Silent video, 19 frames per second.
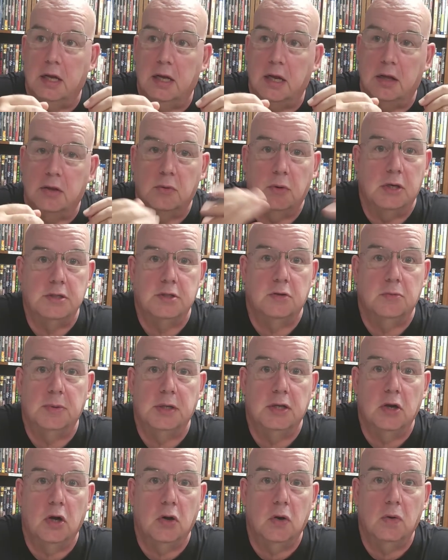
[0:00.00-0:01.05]
Otherwise, there'd
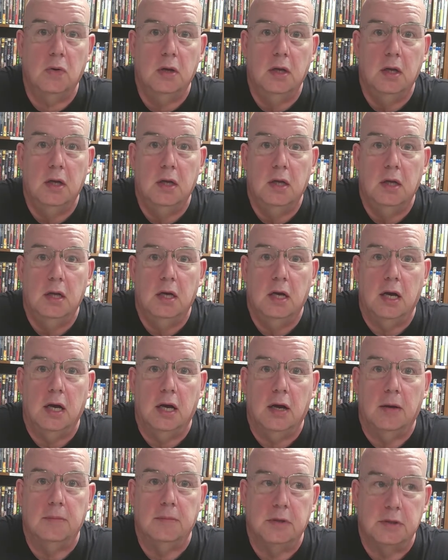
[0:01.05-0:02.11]
be no
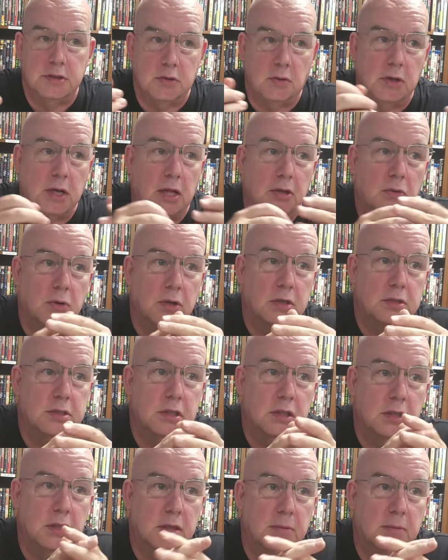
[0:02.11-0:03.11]
so in other words,